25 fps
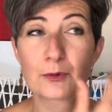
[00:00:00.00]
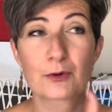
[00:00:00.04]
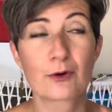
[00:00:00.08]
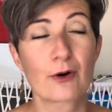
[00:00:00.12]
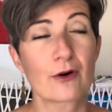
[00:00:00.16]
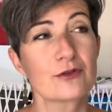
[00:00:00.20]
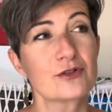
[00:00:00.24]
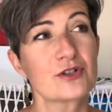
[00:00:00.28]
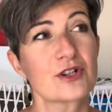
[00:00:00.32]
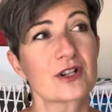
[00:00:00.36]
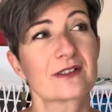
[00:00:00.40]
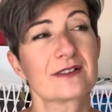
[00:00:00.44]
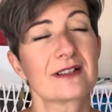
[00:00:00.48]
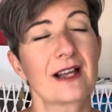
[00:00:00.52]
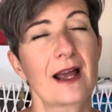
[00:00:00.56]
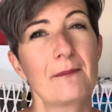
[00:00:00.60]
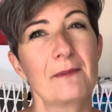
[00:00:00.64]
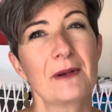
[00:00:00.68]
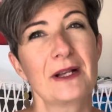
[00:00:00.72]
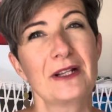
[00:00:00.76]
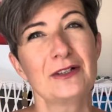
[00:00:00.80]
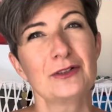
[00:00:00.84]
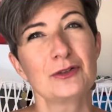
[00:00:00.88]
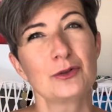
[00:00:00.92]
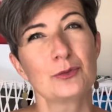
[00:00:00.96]
project I'm
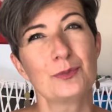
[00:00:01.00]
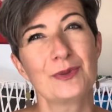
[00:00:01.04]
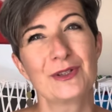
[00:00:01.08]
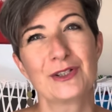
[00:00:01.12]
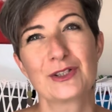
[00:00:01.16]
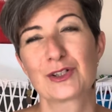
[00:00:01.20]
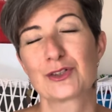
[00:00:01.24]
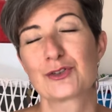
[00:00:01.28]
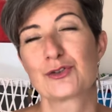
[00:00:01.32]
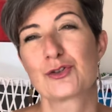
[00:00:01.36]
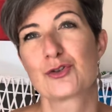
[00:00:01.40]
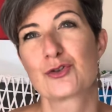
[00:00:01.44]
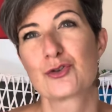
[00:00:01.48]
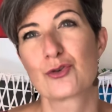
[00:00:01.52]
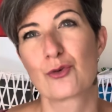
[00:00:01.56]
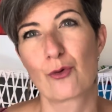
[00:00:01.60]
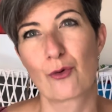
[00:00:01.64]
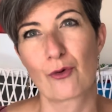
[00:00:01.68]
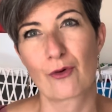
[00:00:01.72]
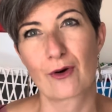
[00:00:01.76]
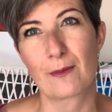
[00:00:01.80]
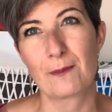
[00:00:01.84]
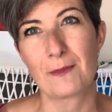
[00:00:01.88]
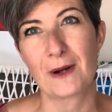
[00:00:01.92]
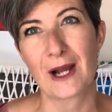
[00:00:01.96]
a little bit
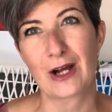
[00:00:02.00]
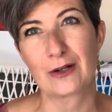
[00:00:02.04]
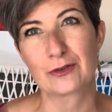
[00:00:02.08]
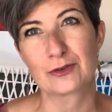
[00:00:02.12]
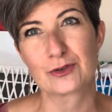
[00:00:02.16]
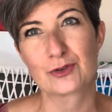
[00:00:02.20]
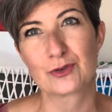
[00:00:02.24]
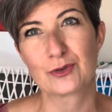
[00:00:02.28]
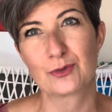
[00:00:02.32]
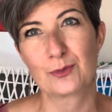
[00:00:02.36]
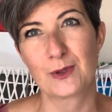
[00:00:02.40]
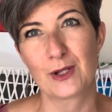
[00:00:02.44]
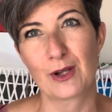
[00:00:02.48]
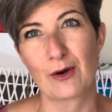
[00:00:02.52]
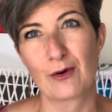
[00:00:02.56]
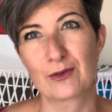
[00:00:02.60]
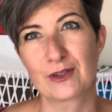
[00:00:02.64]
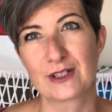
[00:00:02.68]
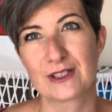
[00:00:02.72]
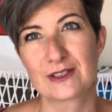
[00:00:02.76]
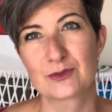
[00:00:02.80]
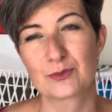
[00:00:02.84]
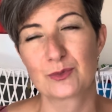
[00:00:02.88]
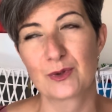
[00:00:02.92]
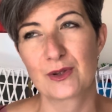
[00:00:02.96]
unsure about, to be
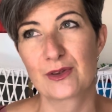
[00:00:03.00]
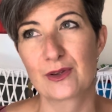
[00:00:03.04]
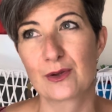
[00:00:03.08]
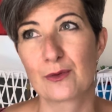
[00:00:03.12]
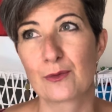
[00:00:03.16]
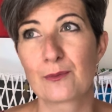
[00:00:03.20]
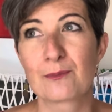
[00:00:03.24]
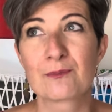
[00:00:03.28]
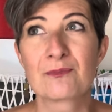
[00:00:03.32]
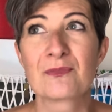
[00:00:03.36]
honest with you.